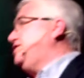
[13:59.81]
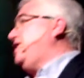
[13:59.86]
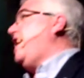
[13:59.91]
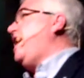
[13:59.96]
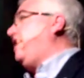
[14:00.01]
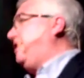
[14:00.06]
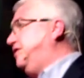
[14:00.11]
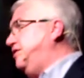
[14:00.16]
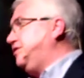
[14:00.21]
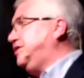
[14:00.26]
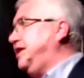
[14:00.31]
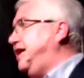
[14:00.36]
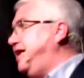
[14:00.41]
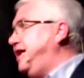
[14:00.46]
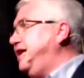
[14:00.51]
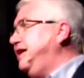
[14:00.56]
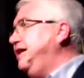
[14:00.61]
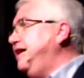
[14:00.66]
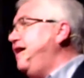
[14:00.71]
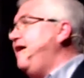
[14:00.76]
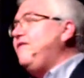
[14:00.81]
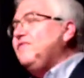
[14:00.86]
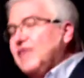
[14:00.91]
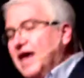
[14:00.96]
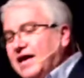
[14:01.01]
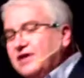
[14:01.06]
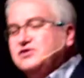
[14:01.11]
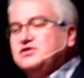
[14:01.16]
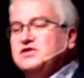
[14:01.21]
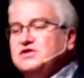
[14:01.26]
without it, okay?
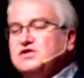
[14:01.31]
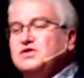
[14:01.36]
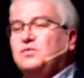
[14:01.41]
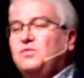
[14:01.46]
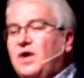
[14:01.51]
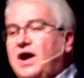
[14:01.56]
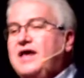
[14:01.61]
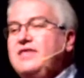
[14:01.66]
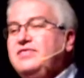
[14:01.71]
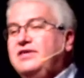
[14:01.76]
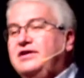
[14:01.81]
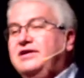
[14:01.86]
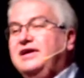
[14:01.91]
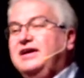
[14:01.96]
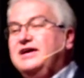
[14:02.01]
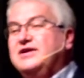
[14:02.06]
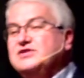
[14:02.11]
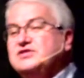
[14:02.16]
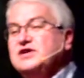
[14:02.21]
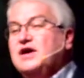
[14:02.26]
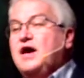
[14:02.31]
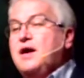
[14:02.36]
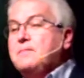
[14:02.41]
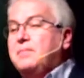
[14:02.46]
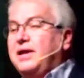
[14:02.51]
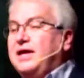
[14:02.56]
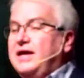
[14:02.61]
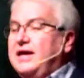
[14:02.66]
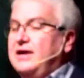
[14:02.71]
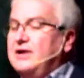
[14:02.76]
That's just the way that it is.
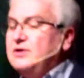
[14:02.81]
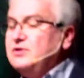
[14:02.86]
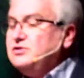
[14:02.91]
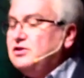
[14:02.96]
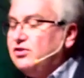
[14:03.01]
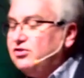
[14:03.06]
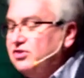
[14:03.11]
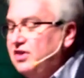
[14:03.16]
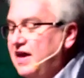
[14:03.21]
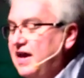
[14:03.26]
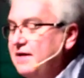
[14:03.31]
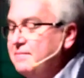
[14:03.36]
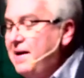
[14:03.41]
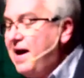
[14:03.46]
But here's the thing